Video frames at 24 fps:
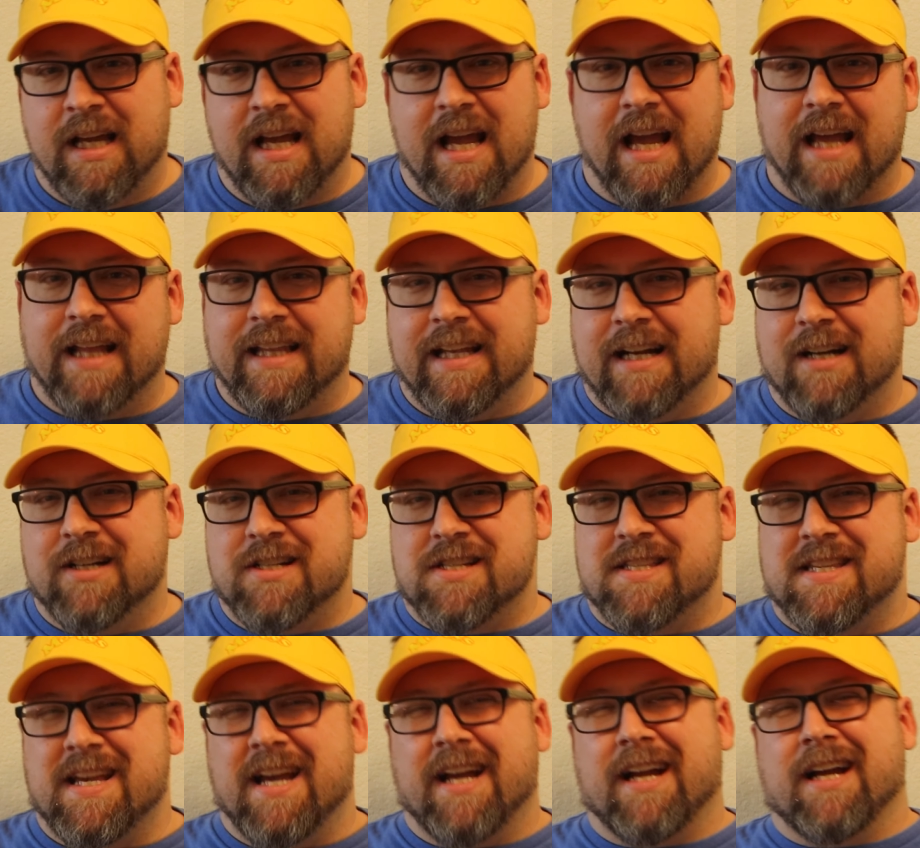And they're
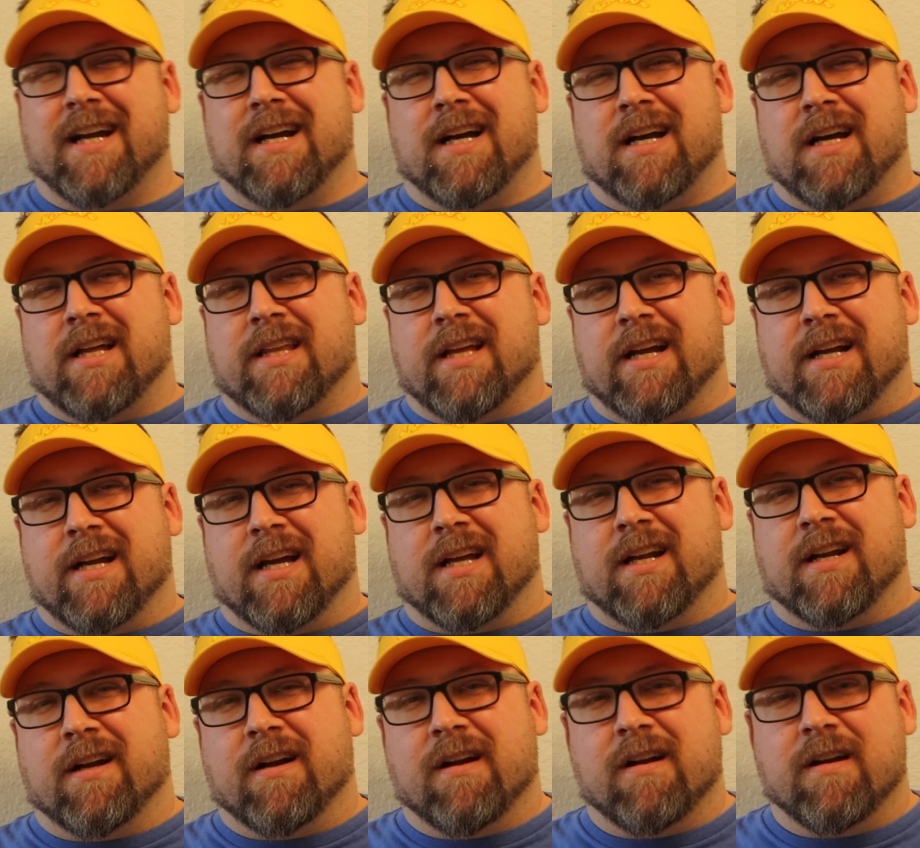just like, oh, that
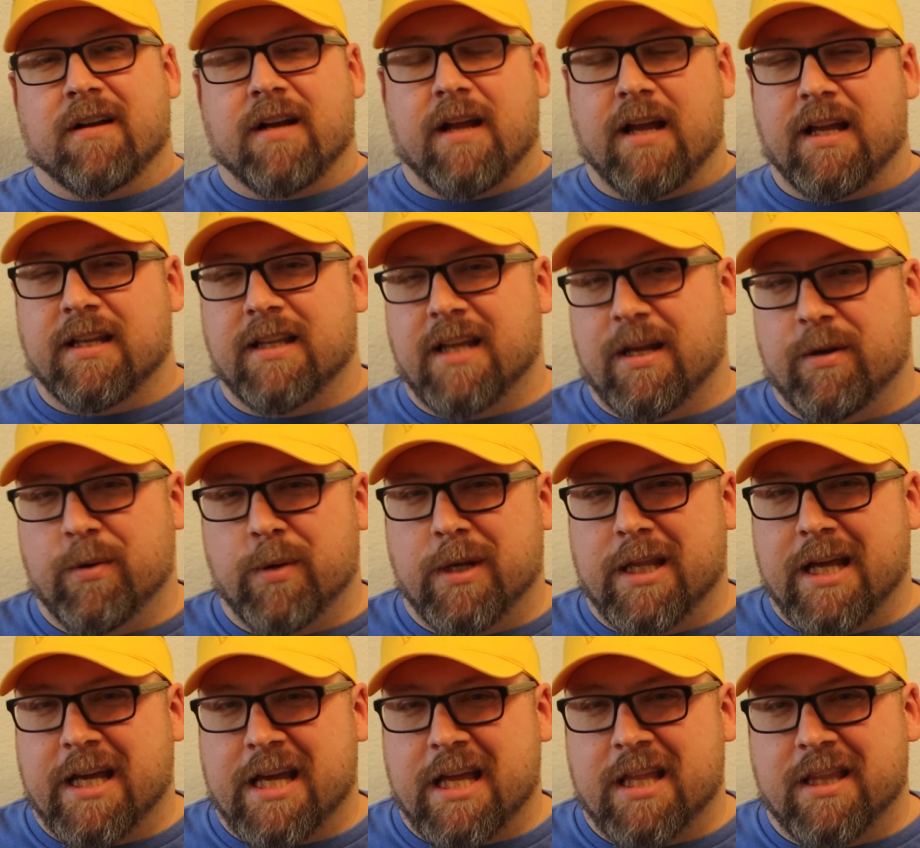kind of hurt. And then
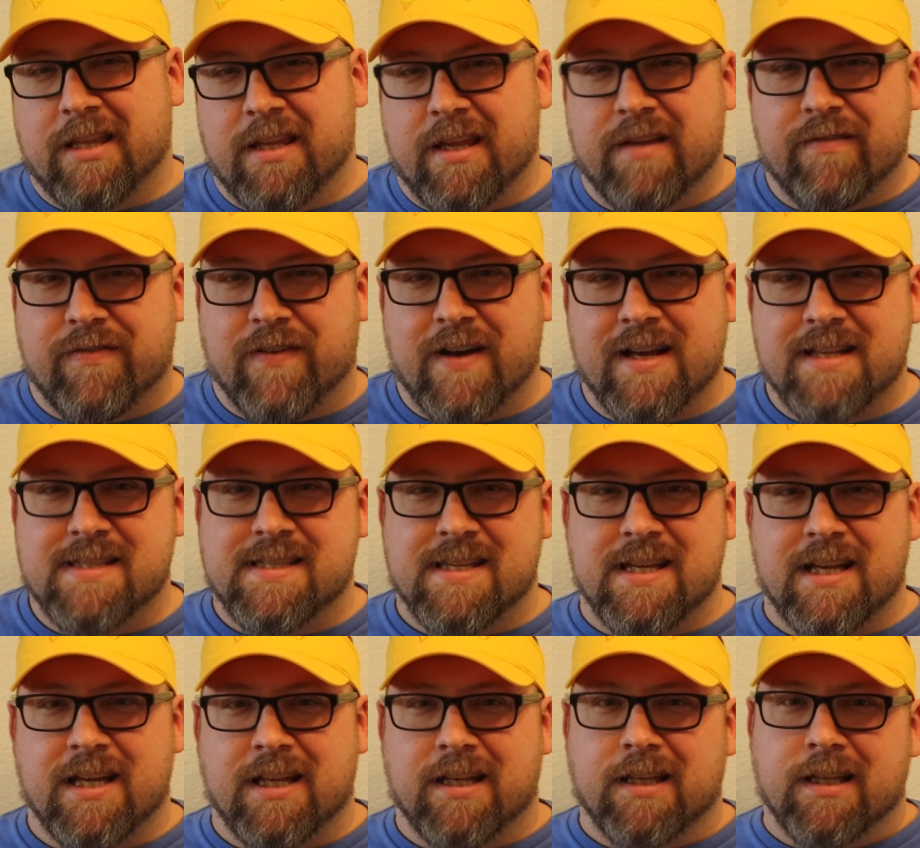when they get into the fight
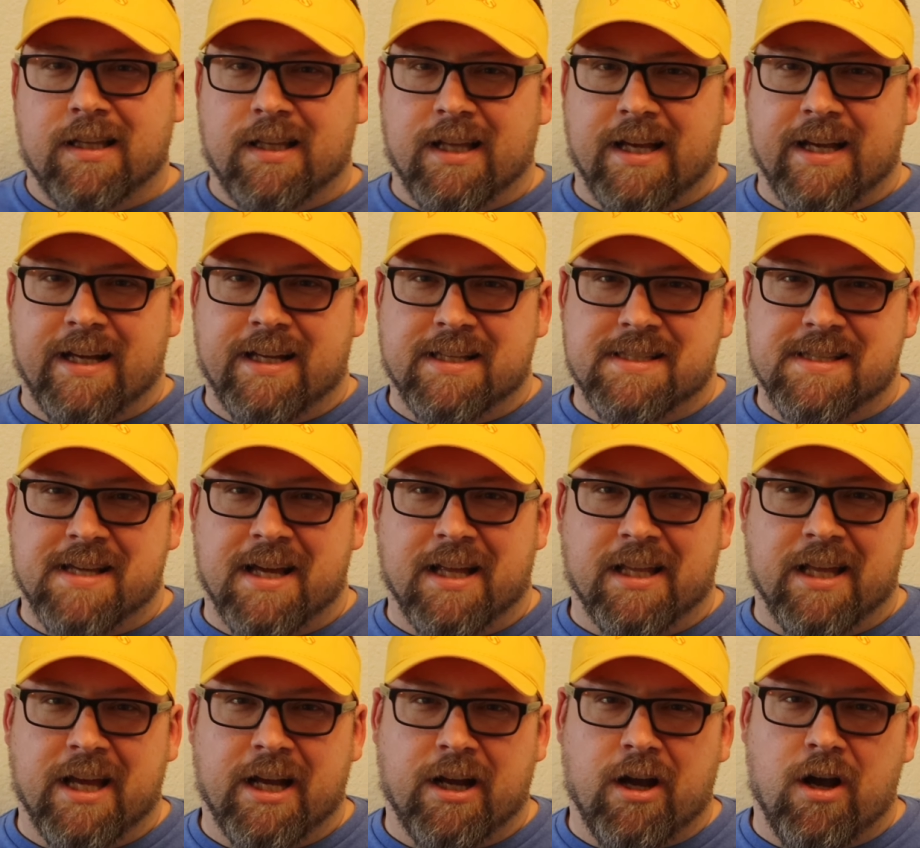scene, like, it's
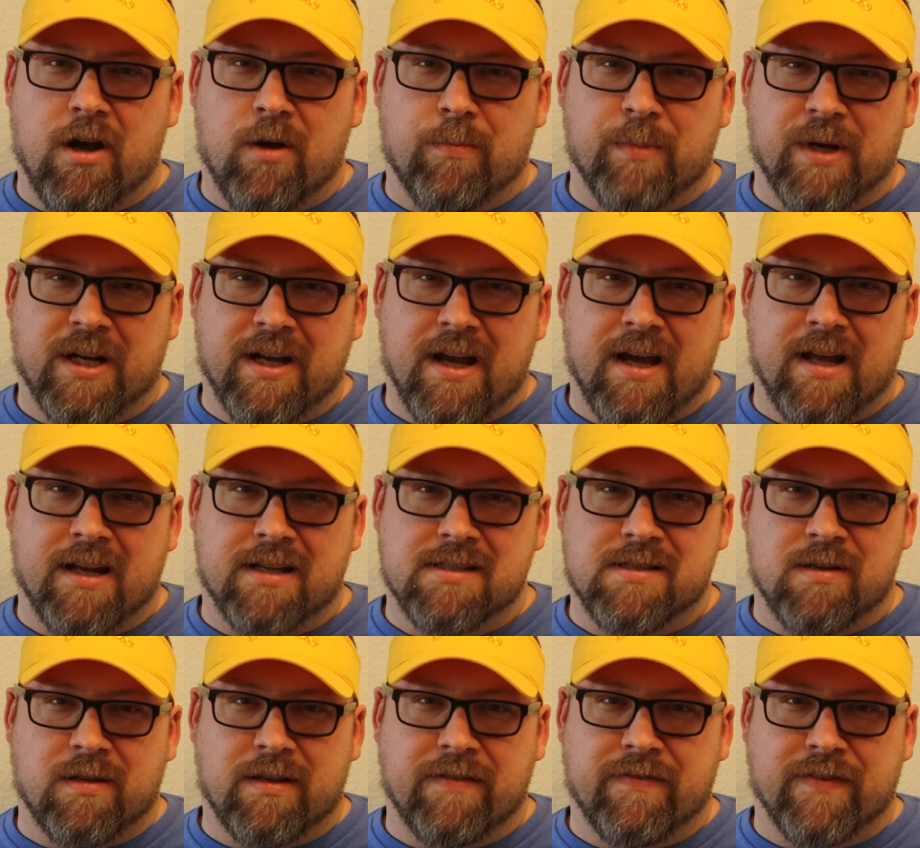kind of like, oh my god, I
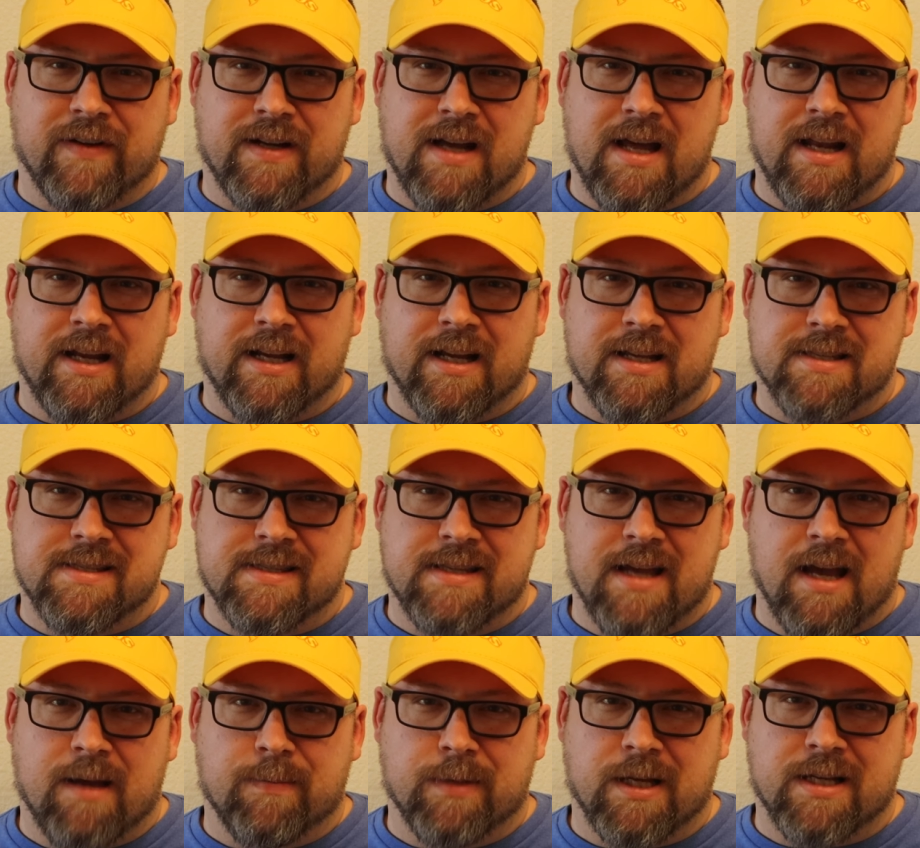totally forgot I got
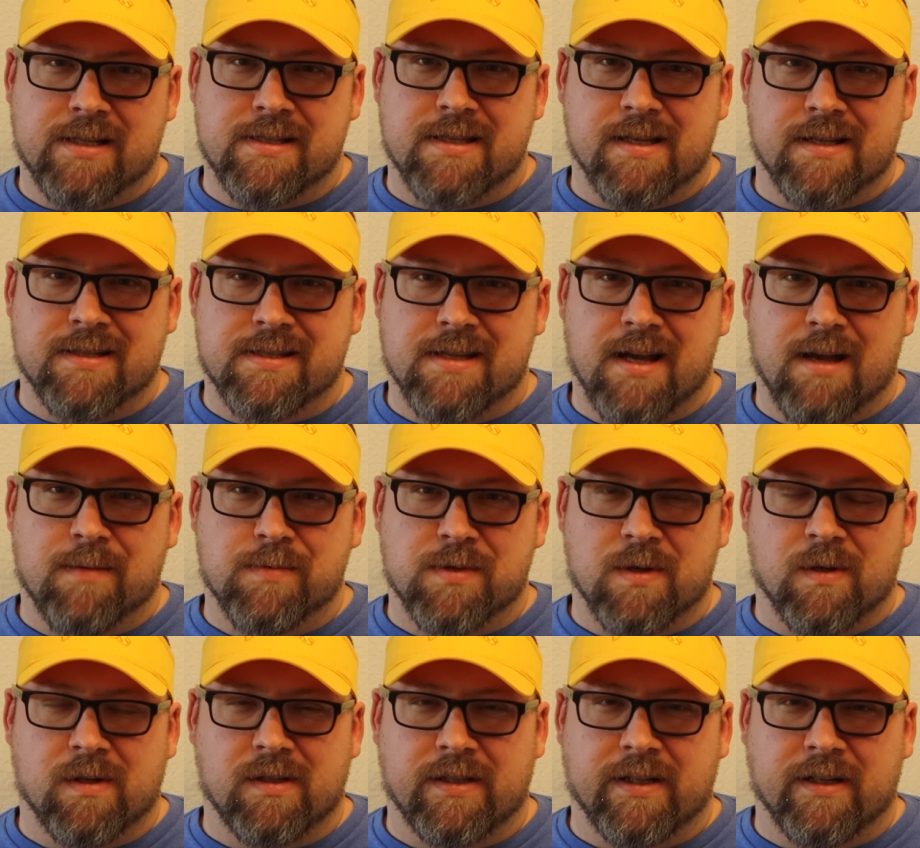stabbed like 6
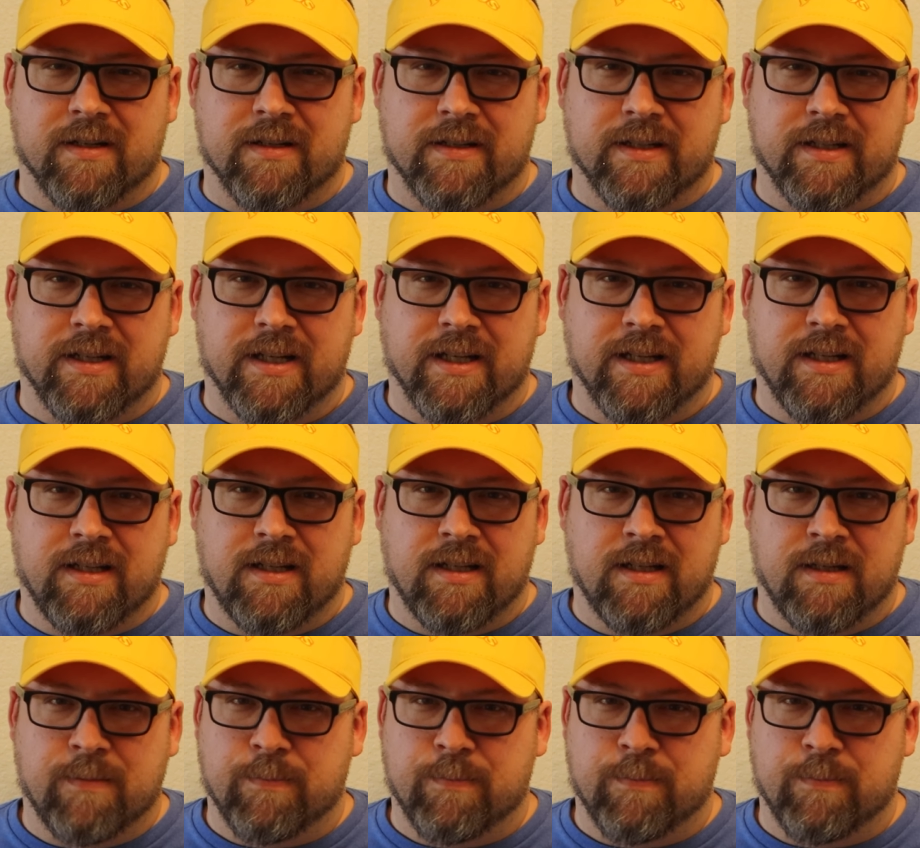times earlier today.